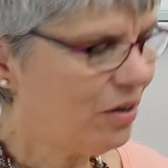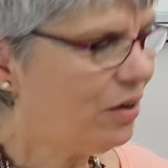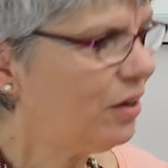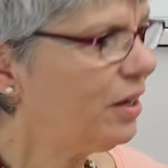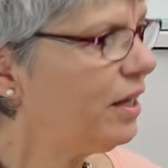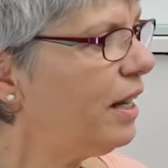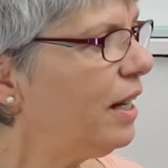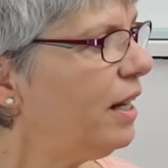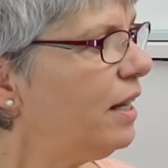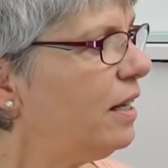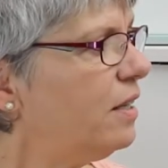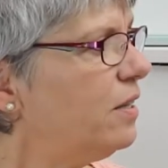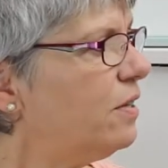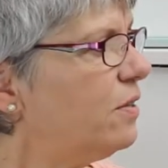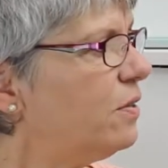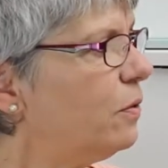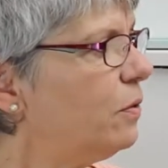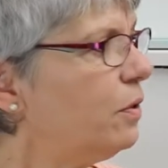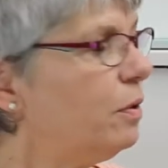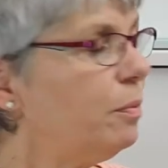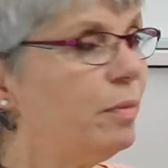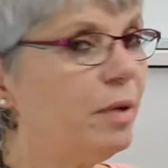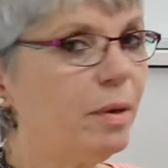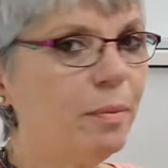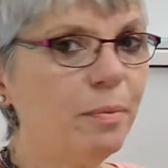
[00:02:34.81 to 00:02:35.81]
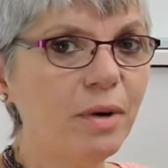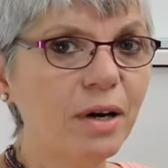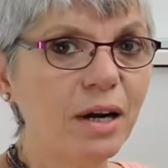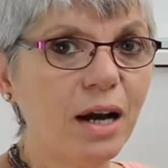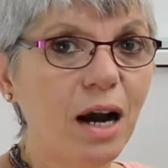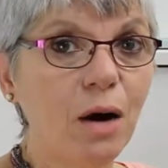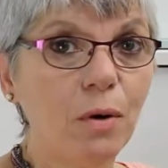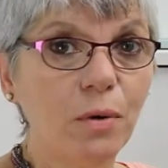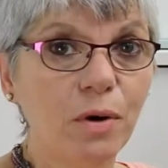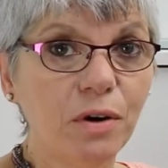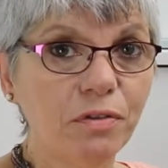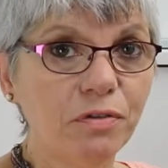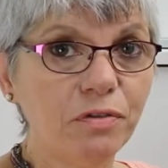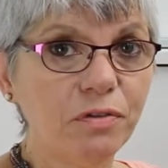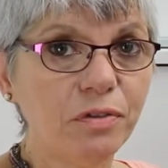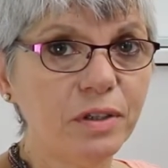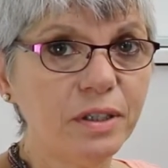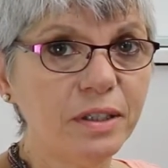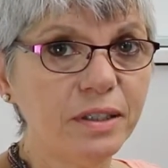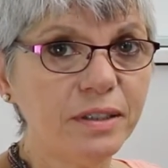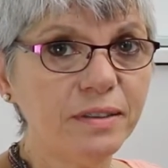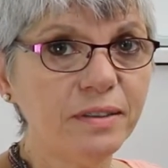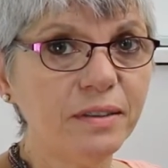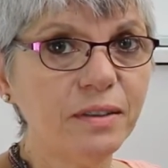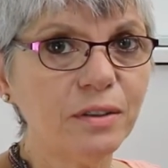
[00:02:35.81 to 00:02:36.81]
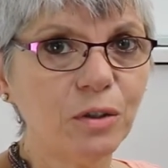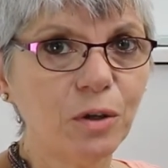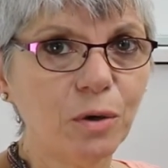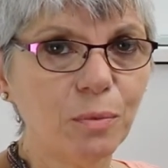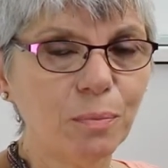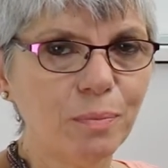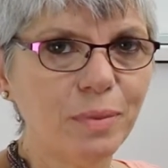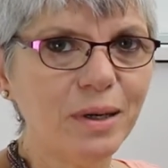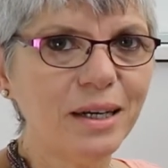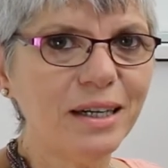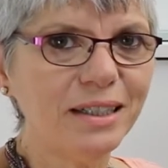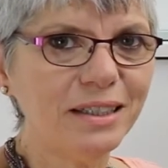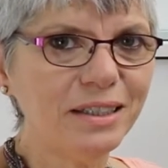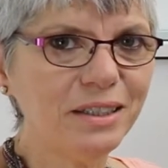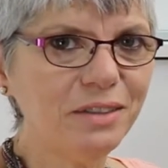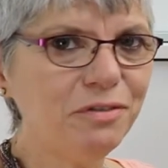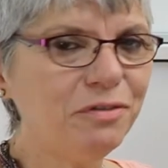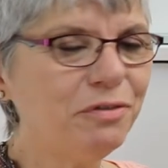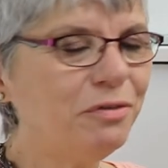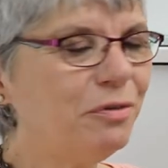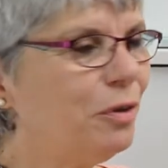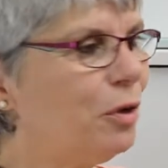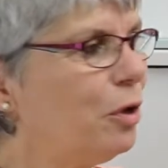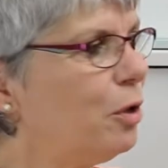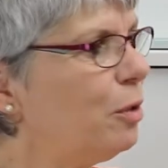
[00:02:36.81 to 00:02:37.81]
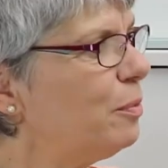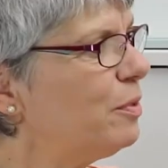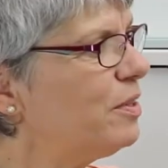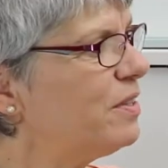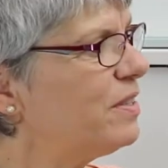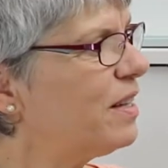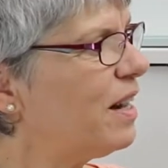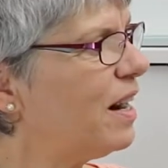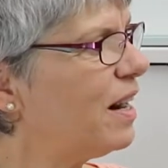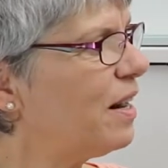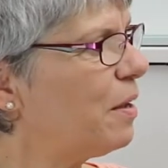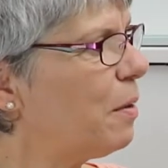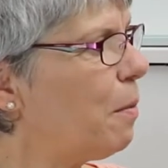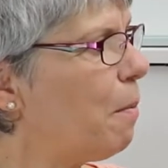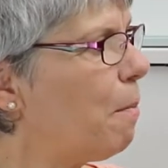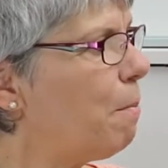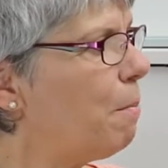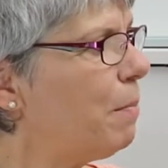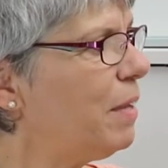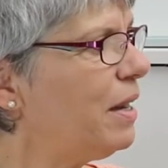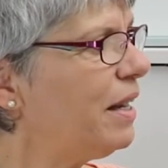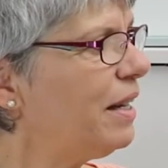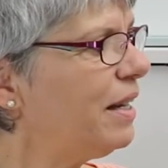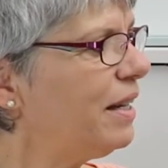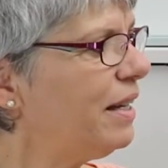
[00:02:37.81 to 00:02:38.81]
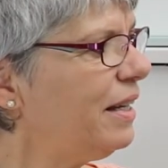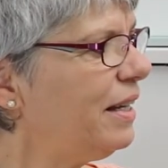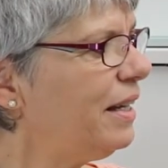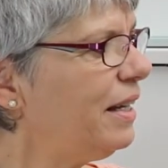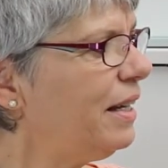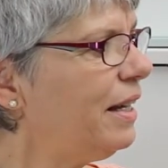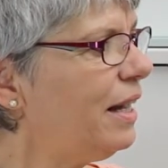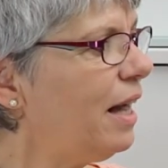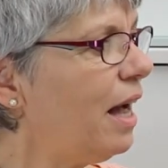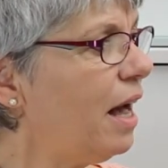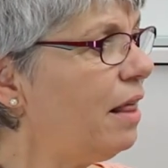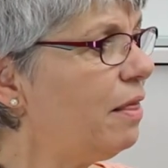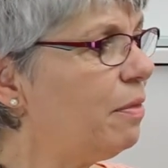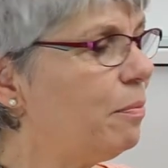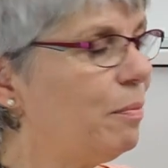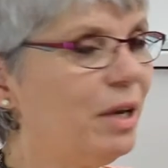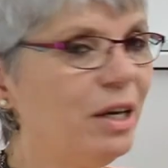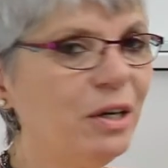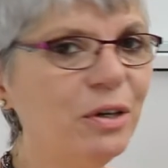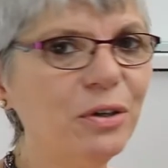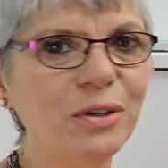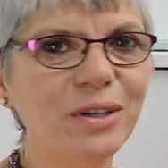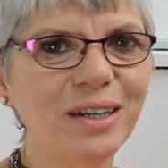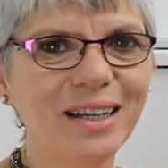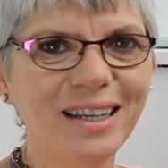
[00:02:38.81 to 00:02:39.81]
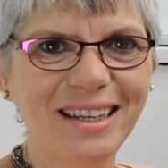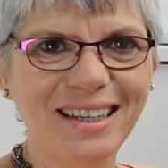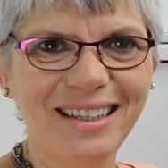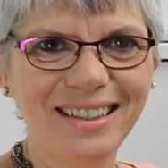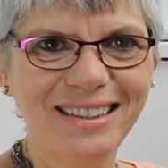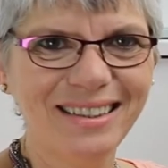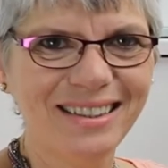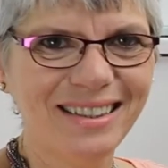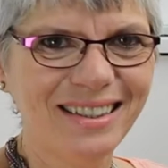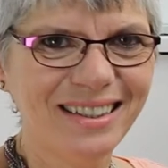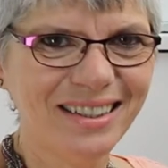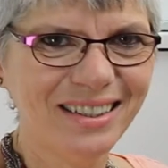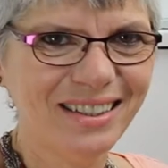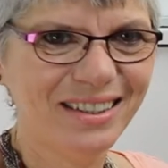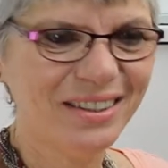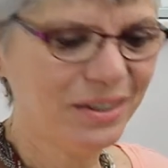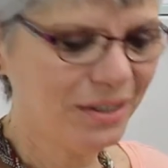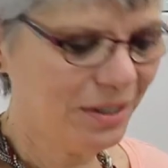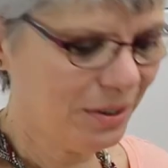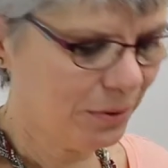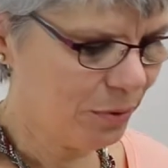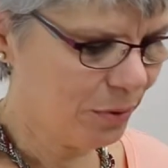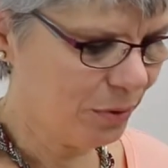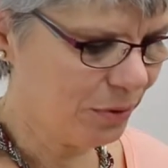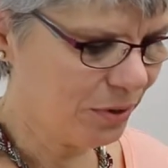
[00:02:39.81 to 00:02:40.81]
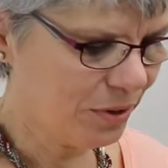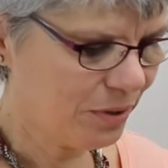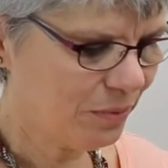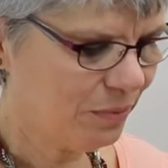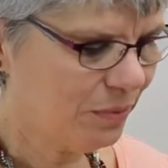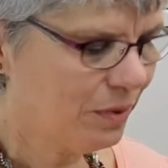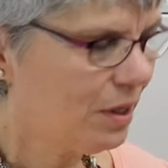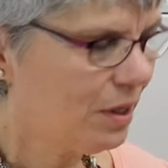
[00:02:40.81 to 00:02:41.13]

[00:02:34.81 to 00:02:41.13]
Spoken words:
Okay? So remember, our first comparative forms are más que and menos que. Good.